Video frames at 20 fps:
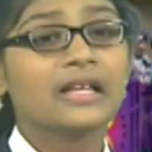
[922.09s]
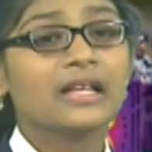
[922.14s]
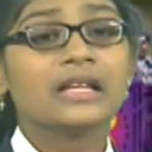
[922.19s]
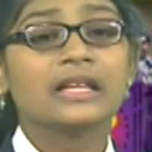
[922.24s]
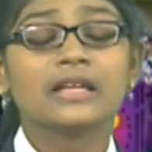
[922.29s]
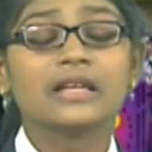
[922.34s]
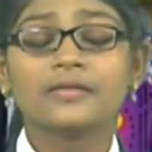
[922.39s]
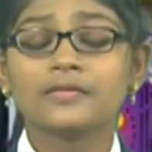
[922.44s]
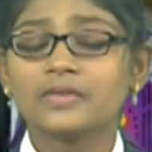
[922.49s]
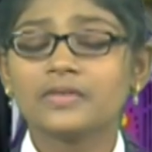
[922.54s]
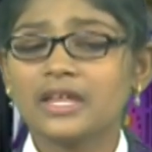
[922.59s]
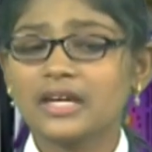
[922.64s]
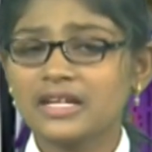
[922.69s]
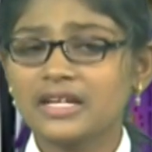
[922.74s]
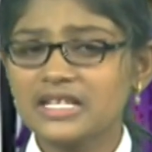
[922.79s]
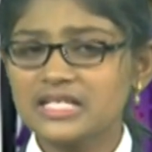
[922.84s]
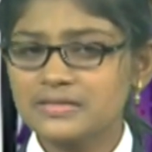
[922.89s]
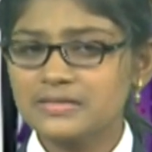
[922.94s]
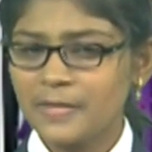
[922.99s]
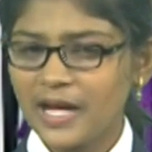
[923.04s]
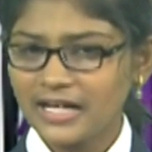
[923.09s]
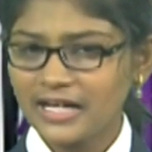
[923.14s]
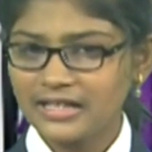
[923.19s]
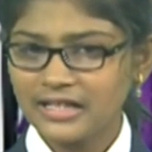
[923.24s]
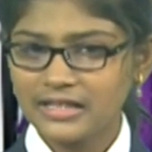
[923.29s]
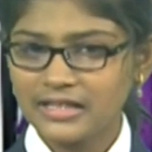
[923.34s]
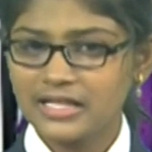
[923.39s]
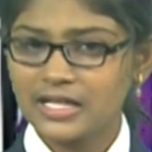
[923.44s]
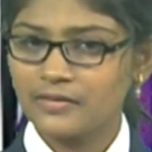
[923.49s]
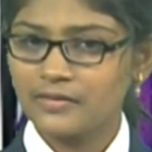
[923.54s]
If there is matter,
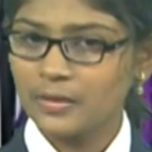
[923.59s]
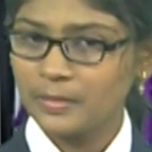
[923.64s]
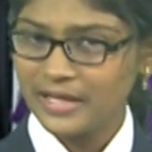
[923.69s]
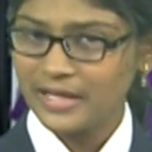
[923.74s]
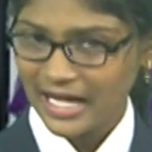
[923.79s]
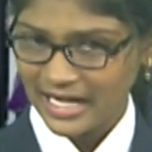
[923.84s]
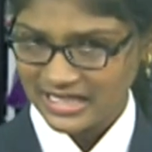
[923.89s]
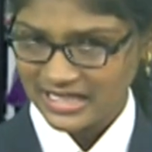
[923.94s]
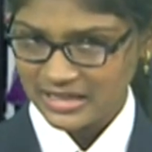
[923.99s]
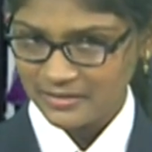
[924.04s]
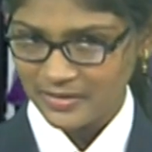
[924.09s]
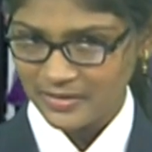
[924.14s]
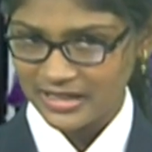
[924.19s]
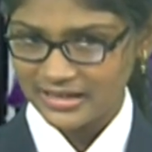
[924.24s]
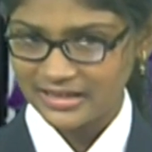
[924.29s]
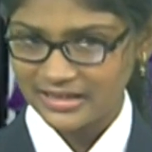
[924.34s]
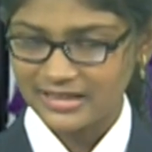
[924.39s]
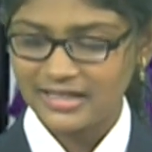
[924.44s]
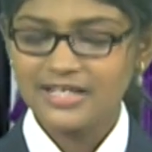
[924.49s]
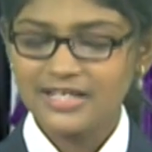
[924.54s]
there will be antimatter.